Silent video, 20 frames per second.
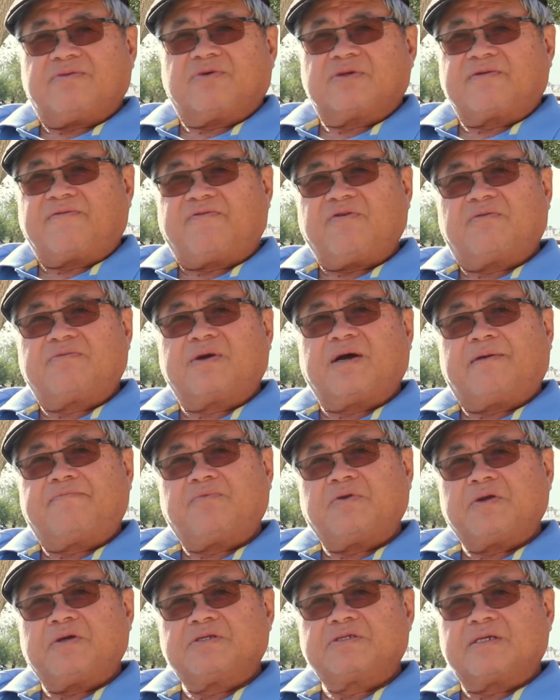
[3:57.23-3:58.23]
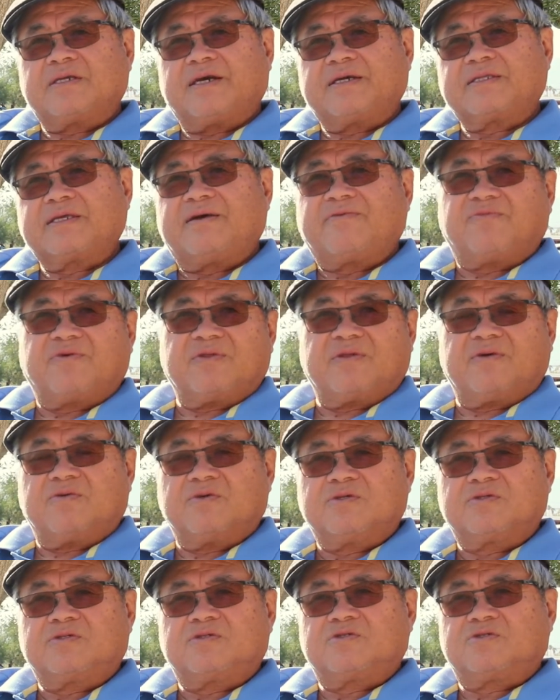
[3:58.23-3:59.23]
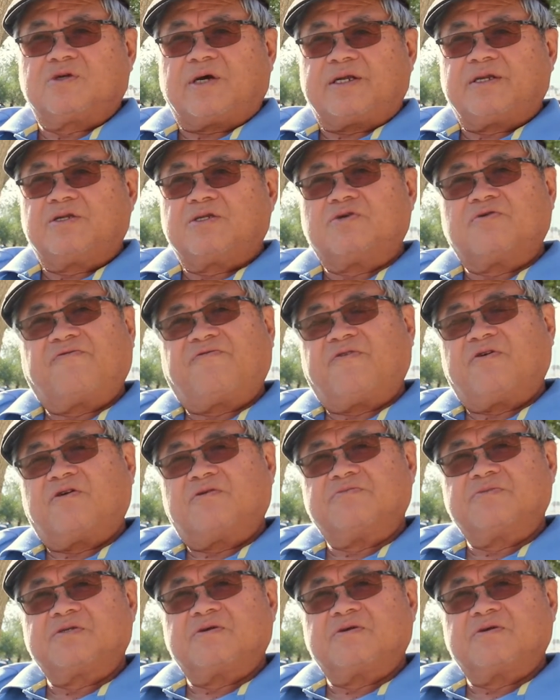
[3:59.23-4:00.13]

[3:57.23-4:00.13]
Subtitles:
with the film companies and like that when they're trying to do films